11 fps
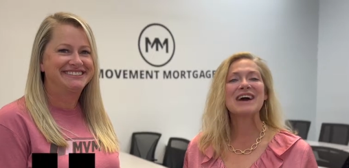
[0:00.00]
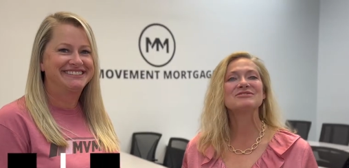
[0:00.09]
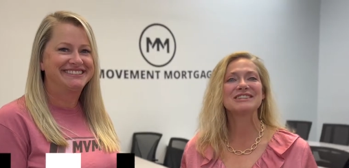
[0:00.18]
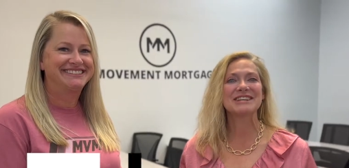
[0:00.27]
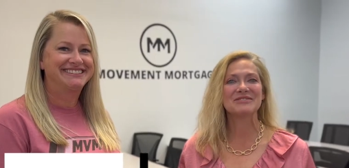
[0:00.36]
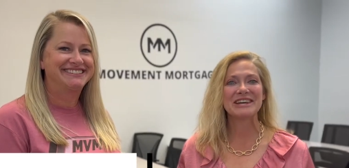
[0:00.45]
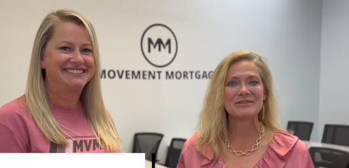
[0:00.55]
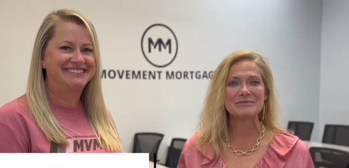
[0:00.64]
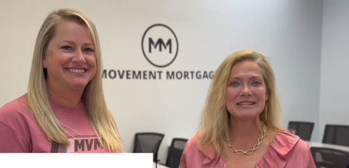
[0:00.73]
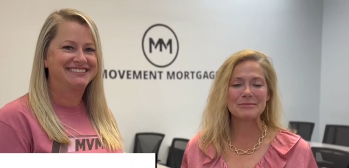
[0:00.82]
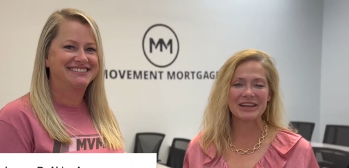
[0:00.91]
Speaker 1: I'm Jenny
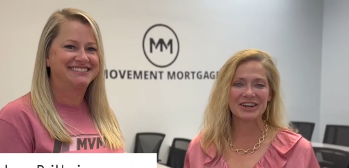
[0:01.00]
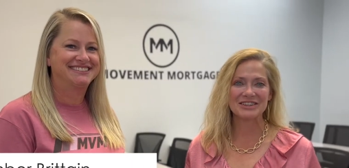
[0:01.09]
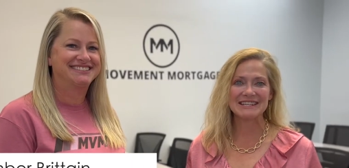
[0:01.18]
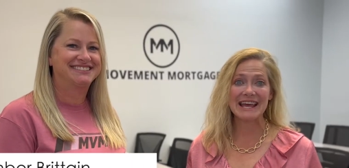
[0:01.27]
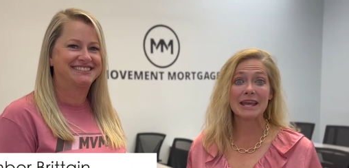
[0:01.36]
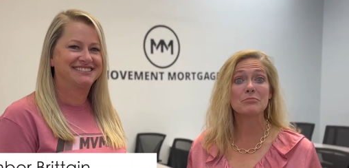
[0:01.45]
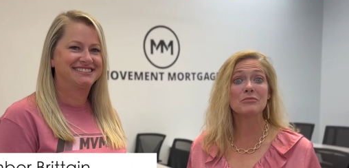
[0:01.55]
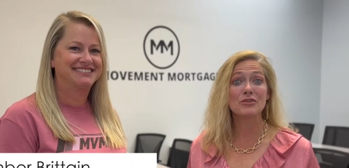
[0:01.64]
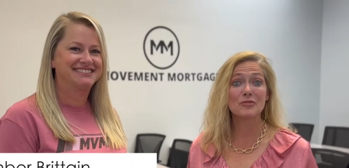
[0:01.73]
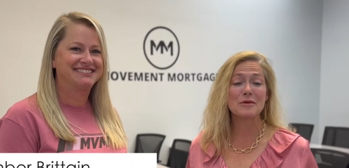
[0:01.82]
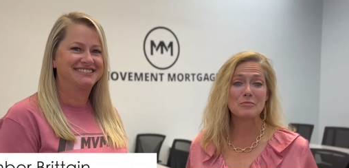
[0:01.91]
Williams, and I'm here today at
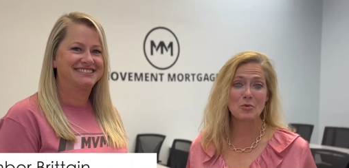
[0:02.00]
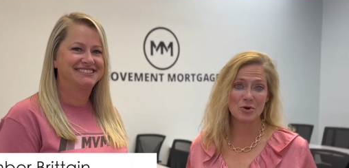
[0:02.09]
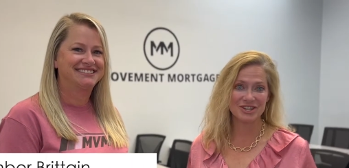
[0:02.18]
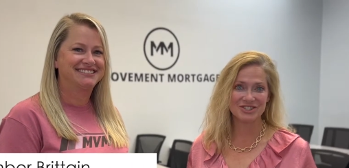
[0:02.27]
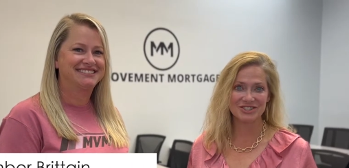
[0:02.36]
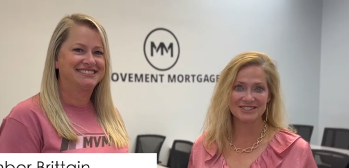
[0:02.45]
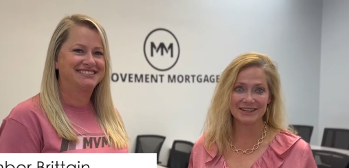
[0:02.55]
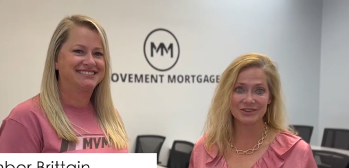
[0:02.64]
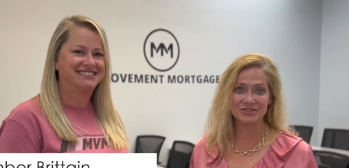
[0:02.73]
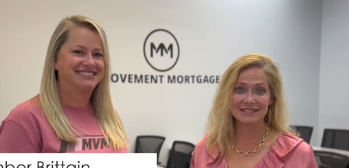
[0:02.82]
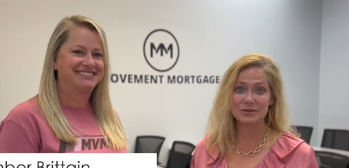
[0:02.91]
Movement Mortgage in
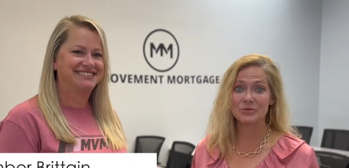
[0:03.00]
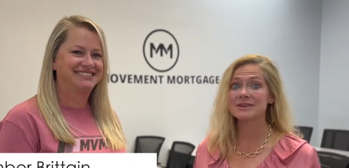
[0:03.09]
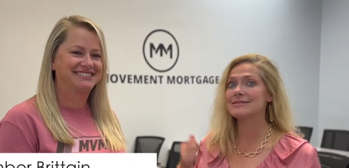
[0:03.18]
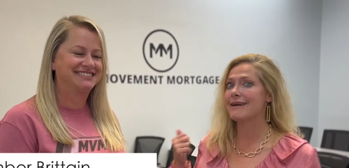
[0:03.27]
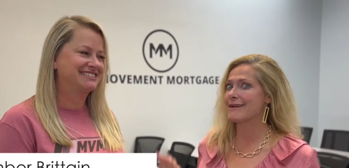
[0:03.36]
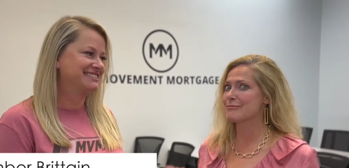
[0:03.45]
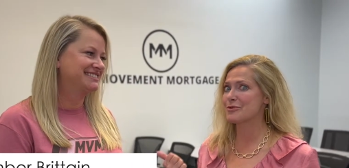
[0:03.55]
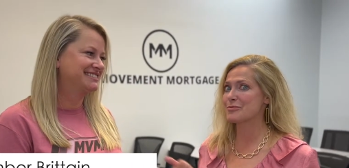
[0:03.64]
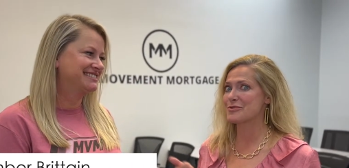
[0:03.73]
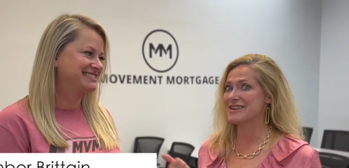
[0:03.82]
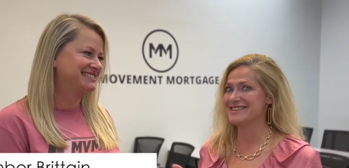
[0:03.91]
Chelsea with
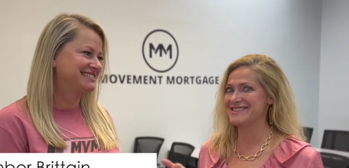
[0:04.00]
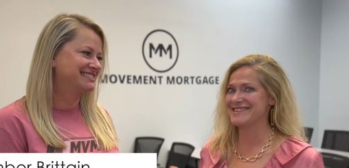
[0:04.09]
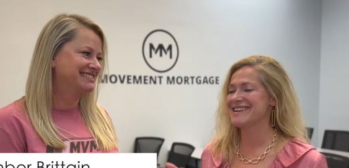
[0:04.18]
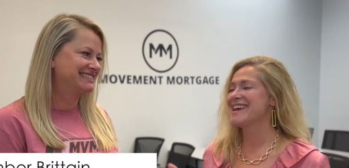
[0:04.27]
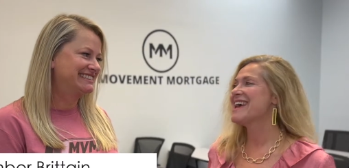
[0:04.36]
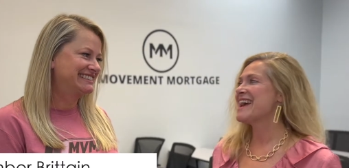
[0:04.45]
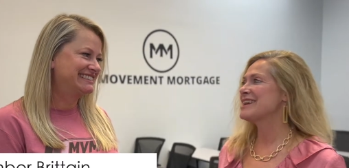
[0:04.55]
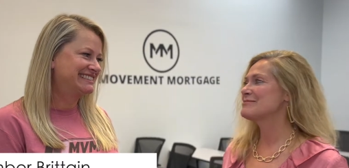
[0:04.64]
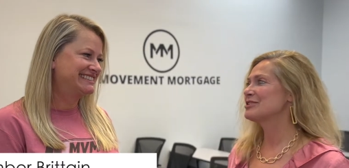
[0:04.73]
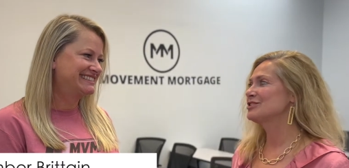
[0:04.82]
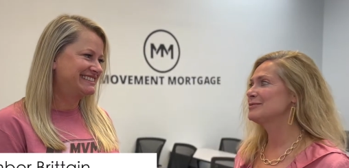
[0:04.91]
Amber Brittain.
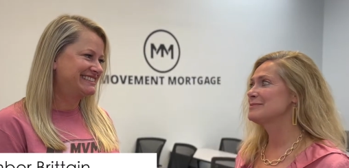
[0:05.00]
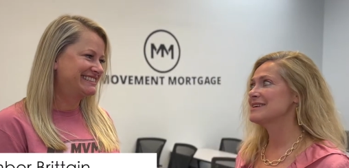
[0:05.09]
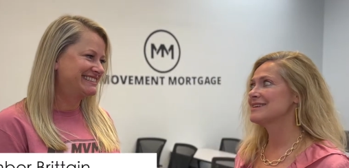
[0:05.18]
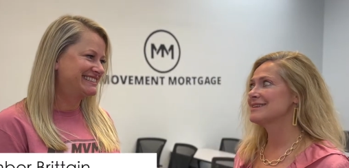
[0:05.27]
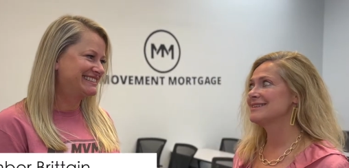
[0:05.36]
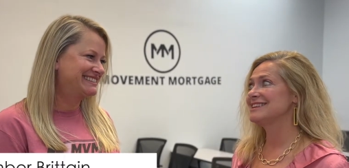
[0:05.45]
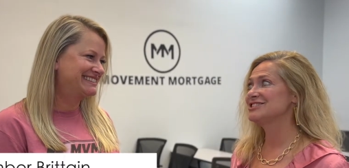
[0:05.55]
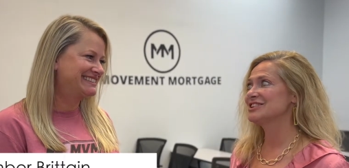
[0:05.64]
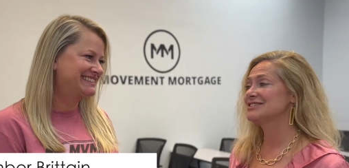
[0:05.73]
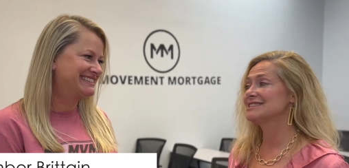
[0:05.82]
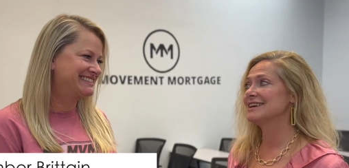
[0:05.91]
Amber, you've been in
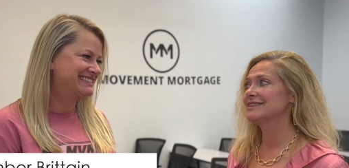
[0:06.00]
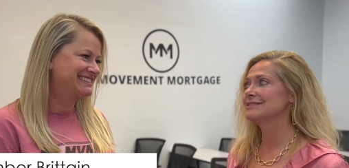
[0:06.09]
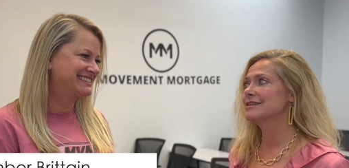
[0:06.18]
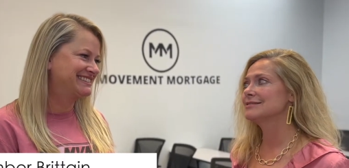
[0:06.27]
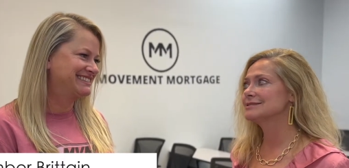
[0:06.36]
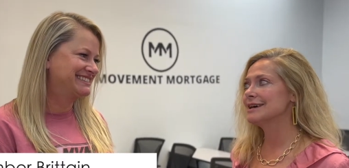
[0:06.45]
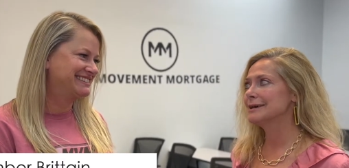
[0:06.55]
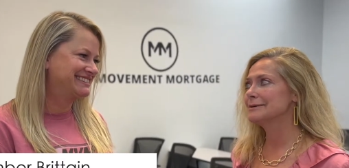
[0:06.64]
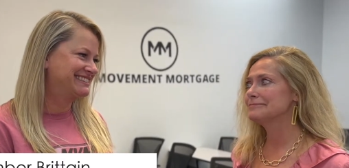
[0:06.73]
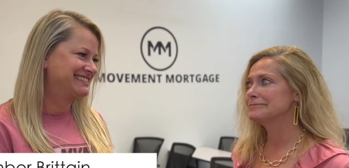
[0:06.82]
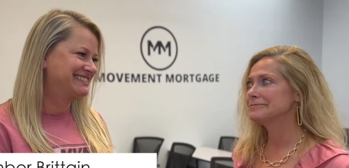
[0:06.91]
Chelsea a long
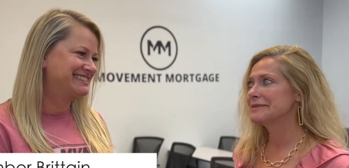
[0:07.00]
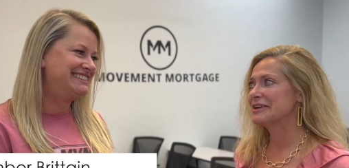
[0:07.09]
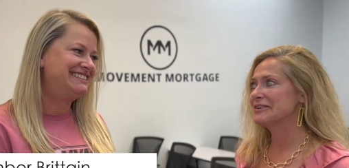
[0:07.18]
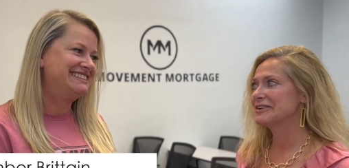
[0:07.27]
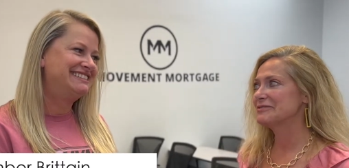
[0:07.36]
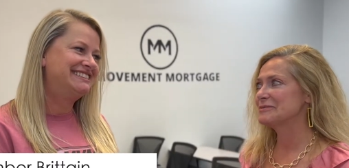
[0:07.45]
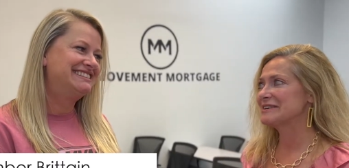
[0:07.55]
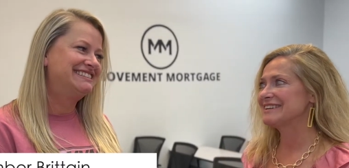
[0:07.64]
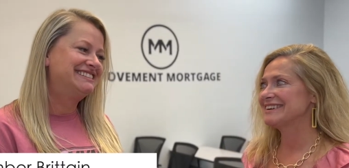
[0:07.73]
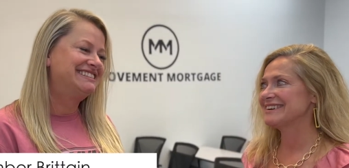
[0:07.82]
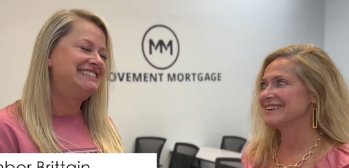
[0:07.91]
time. How long have you
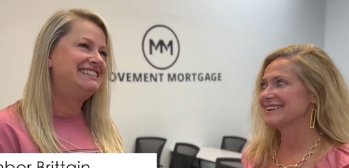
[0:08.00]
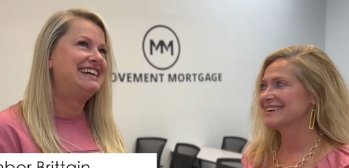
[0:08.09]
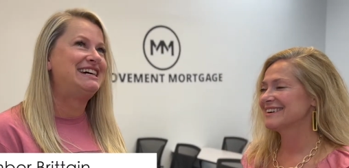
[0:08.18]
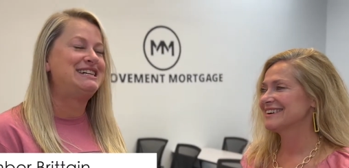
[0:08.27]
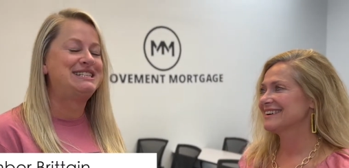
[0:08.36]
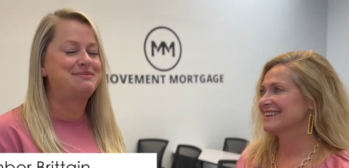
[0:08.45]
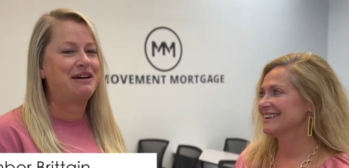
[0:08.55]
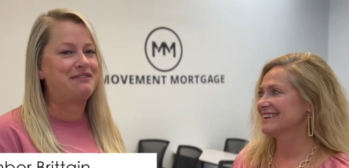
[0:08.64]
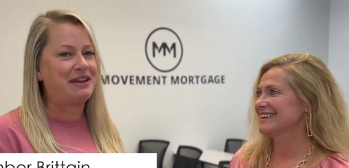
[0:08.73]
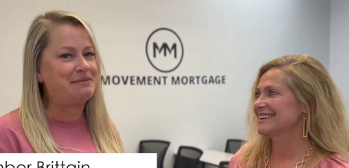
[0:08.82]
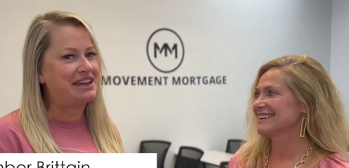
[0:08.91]
been here? Yes,
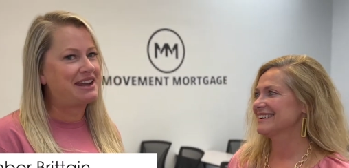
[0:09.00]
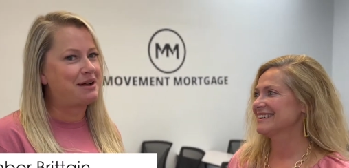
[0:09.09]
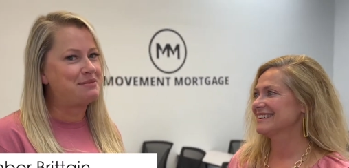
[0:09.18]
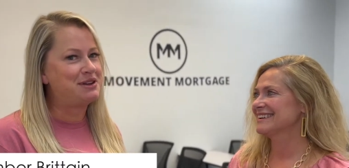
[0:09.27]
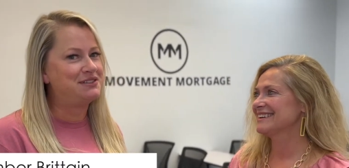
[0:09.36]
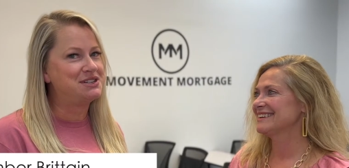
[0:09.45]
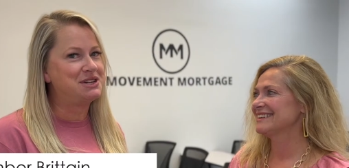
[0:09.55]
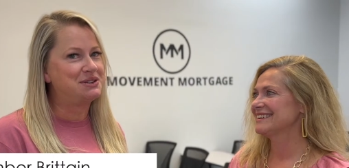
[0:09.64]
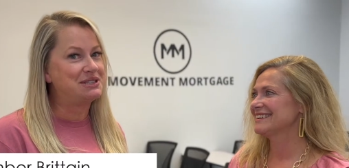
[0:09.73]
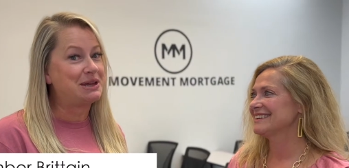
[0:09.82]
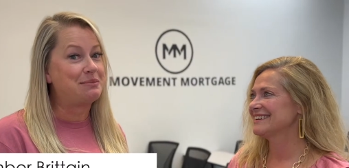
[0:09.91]
my family and I moved to
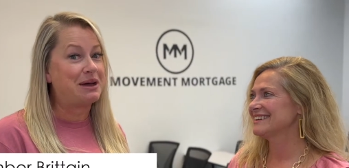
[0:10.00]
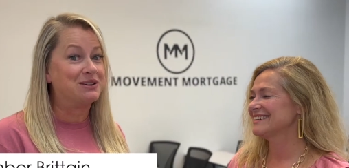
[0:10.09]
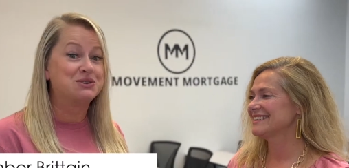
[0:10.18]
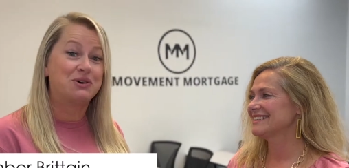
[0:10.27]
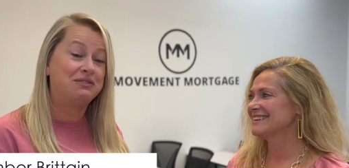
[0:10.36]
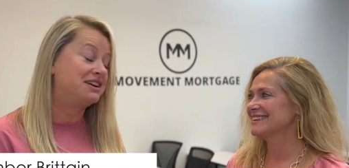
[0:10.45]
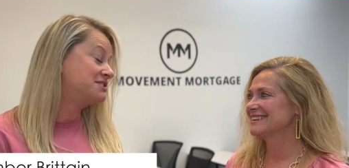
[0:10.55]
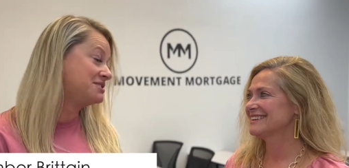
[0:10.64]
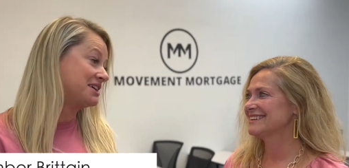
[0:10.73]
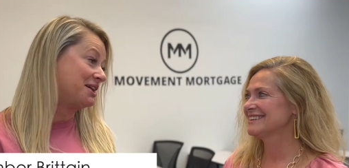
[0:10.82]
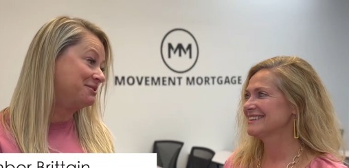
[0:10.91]
Chelsea about 12
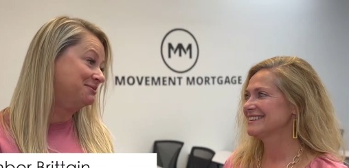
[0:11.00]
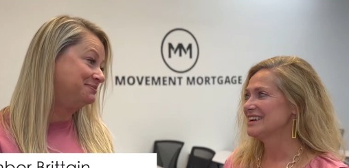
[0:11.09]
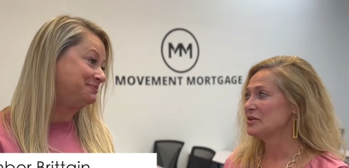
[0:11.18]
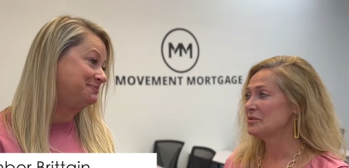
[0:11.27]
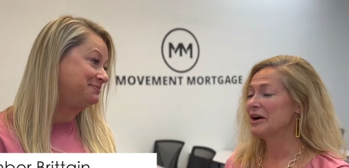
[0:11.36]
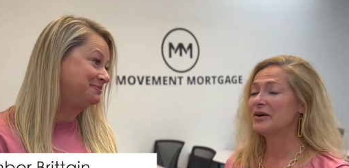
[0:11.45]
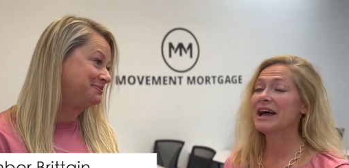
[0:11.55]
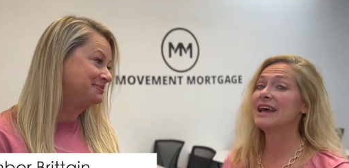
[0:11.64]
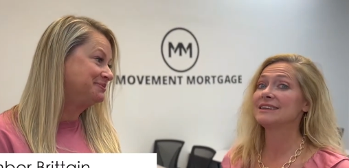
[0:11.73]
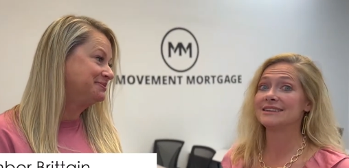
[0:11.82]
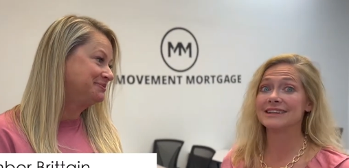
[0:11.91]
years ago.
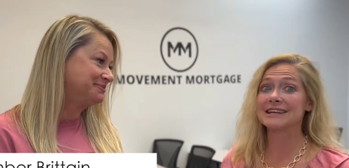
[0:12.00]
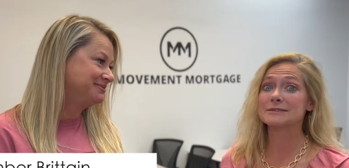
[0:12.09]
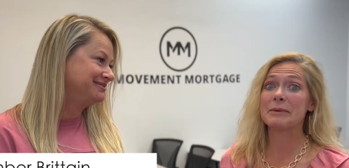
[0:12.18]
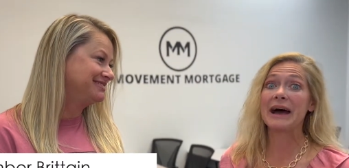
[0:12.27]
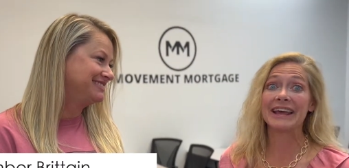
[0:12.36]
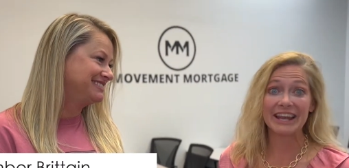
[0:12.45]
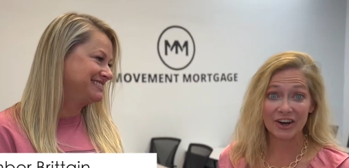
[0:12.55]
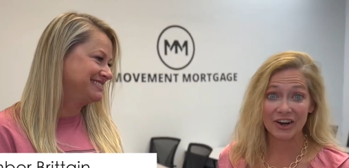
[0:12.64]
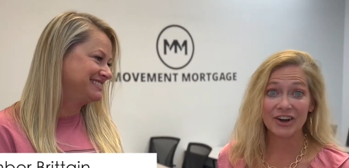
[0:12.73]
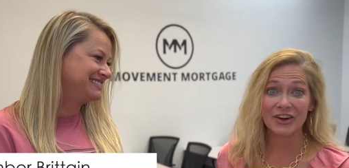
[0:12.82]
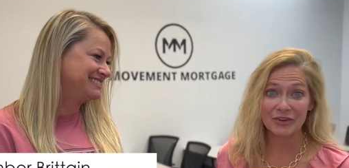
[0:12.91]
Well, that's a
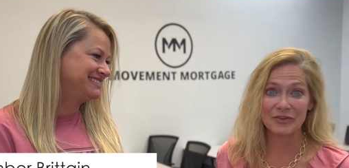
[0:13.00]
pioneer